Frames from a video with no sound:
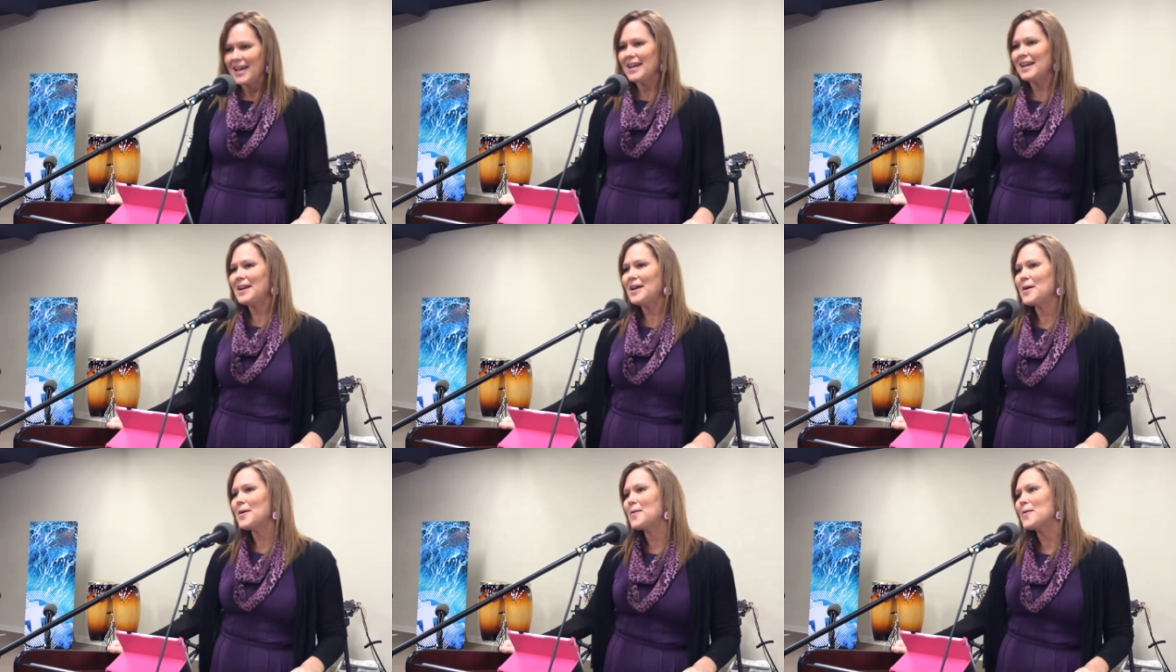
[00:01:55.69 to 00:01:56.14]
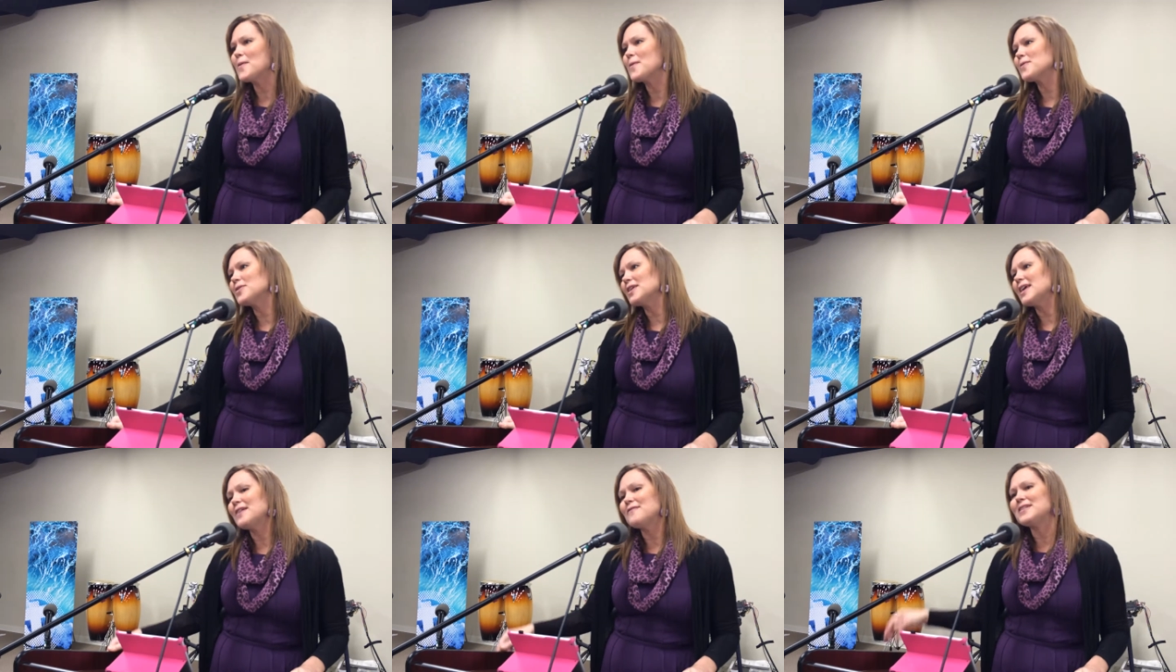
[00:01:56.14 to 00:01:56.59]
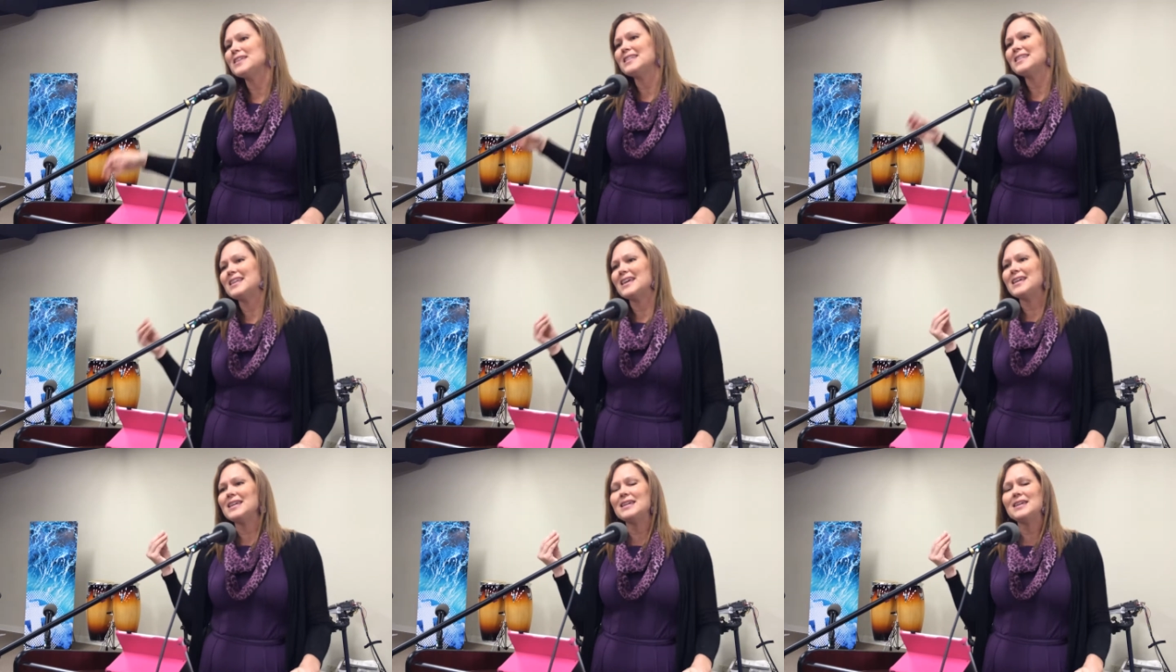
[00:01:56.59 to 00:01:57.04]
You know,
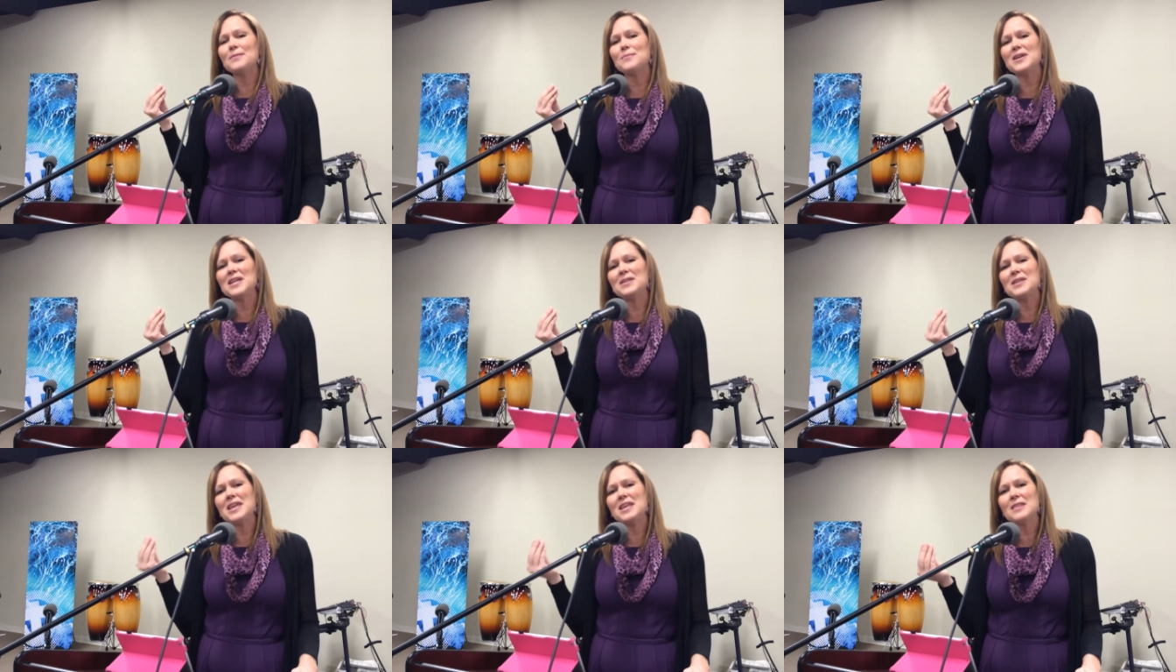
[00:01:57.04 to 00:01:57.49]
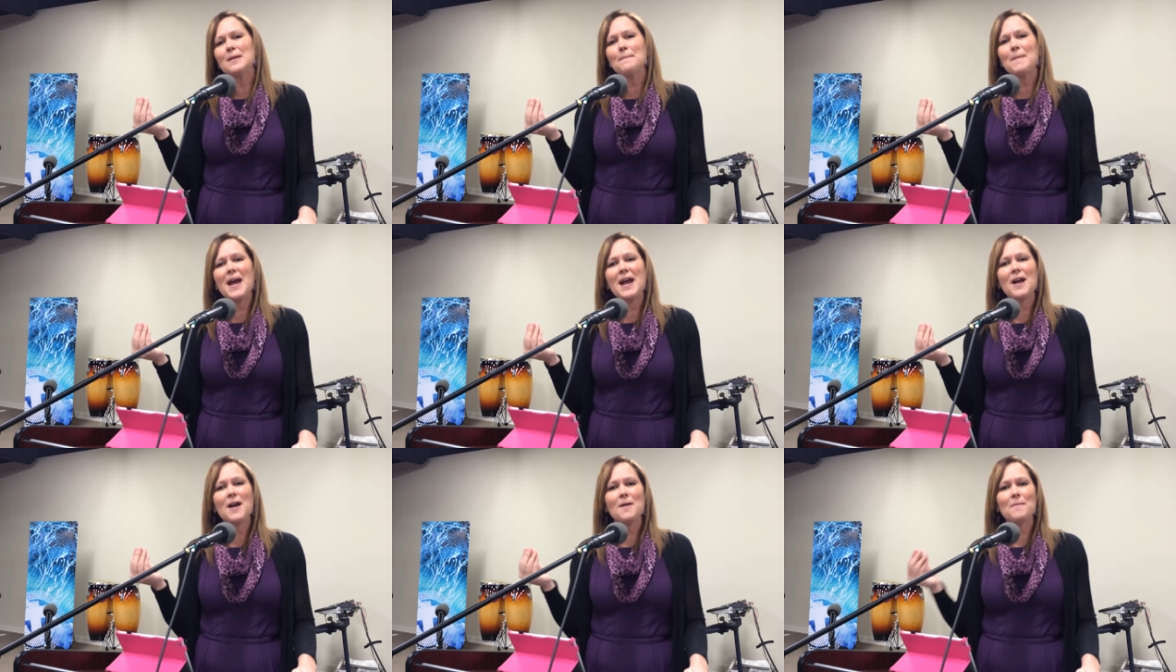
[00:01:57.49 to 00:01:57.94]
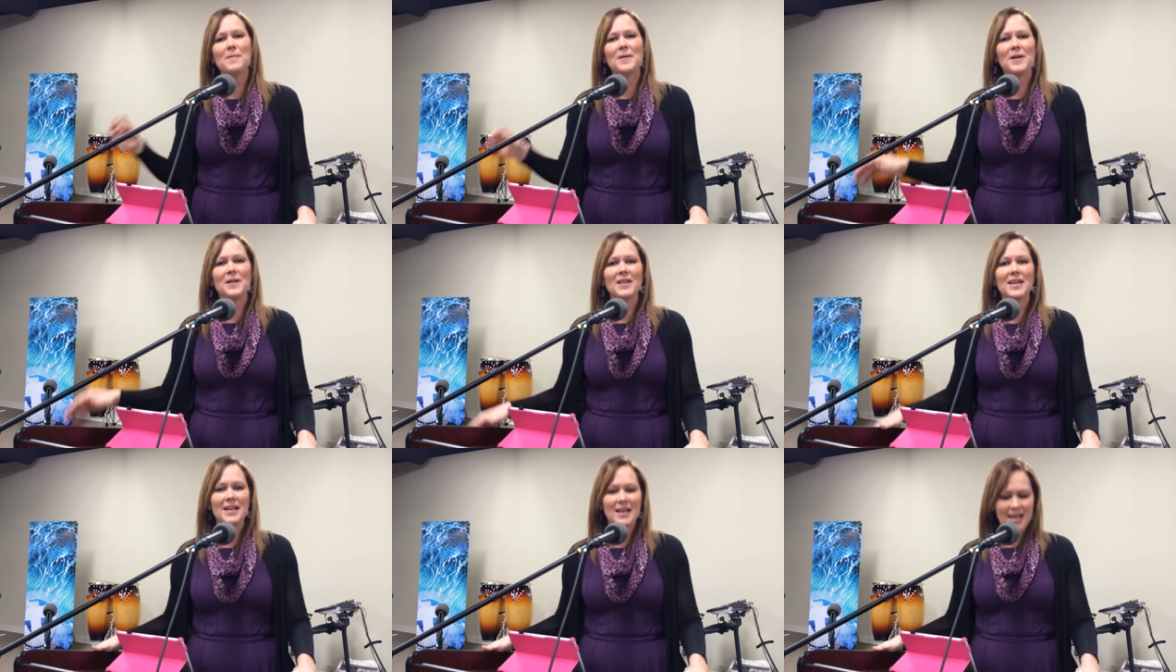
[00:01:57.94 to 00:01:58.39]
even when in the
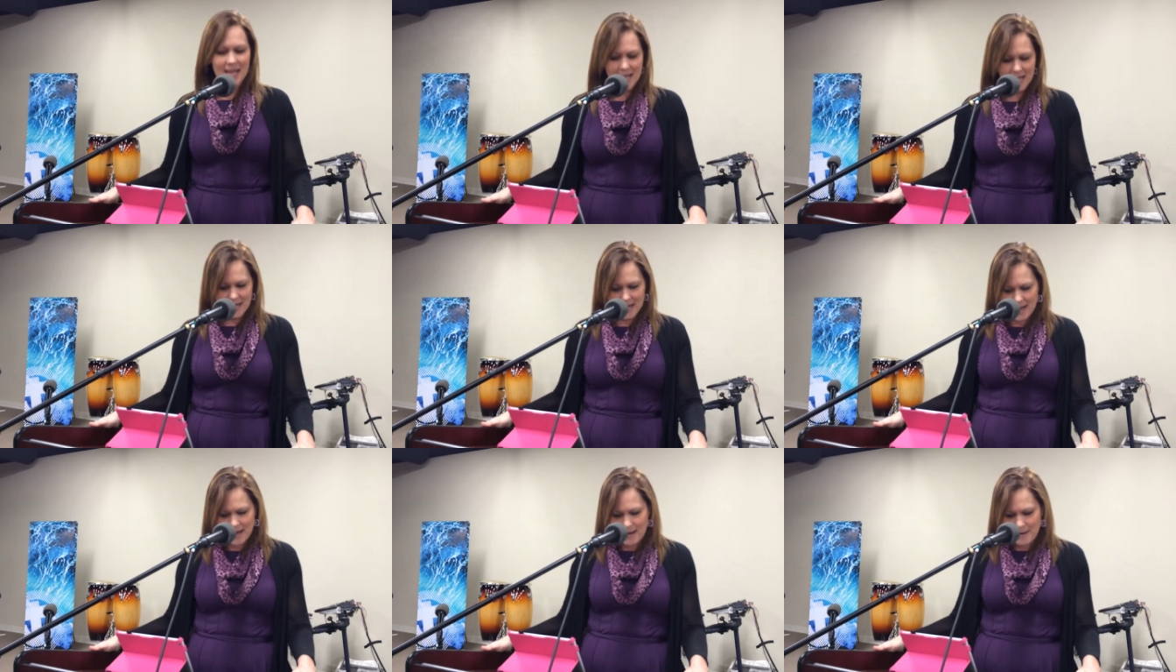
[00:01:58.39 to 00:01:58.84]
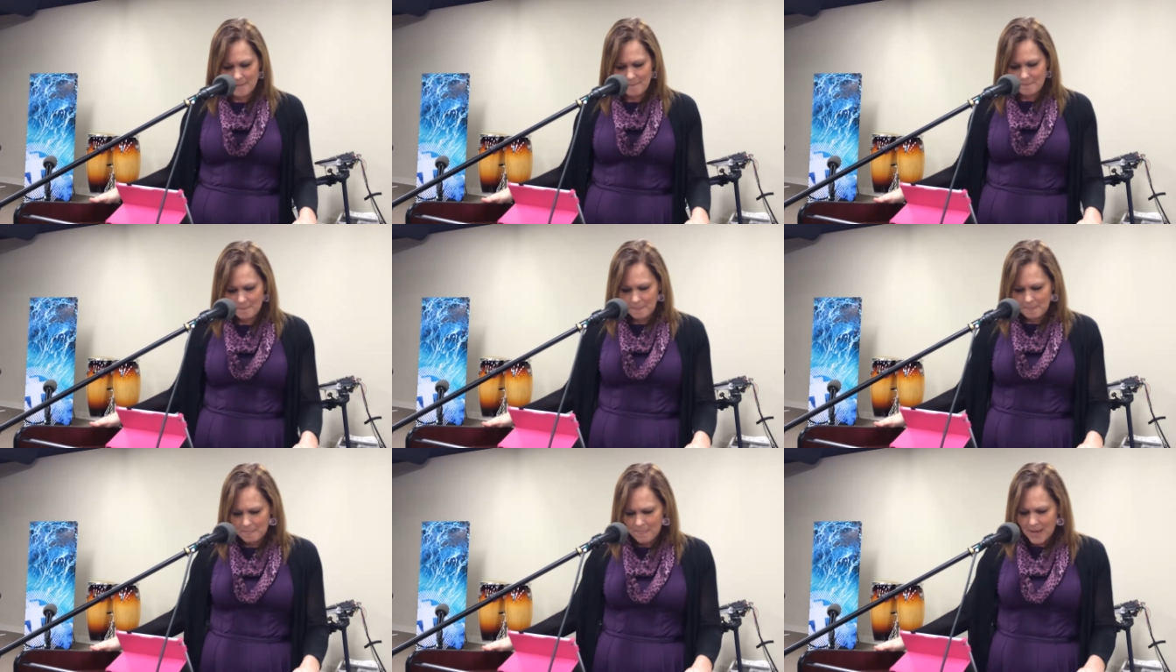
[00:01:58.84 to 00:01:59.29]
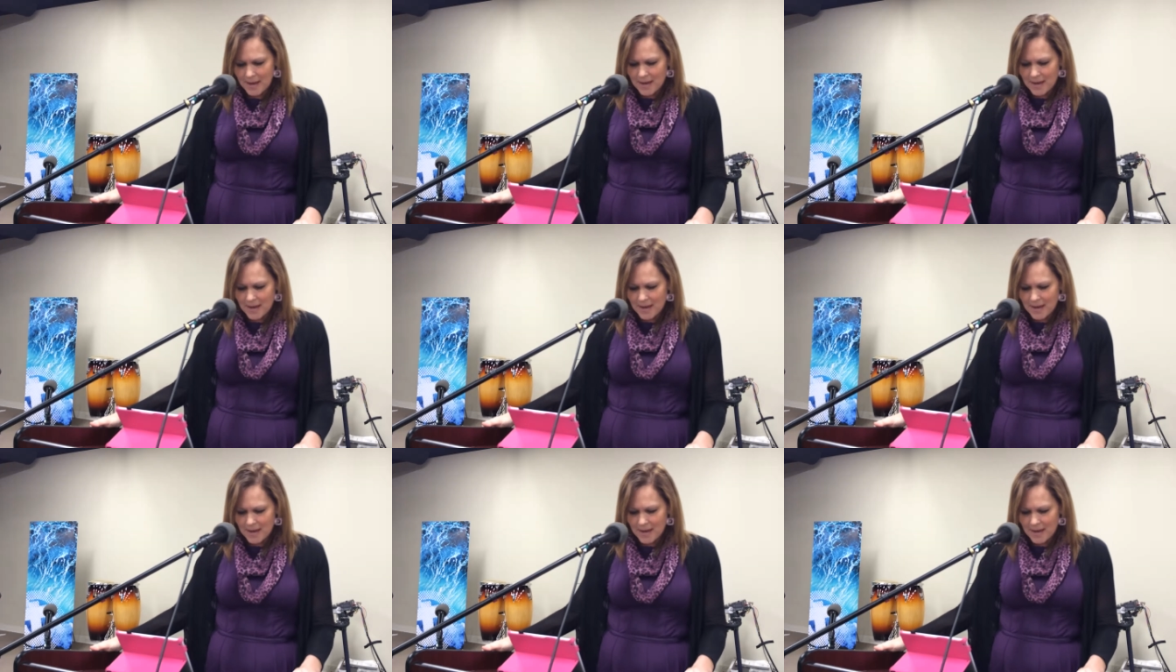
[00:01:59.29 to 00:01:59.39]
parable, in, in um,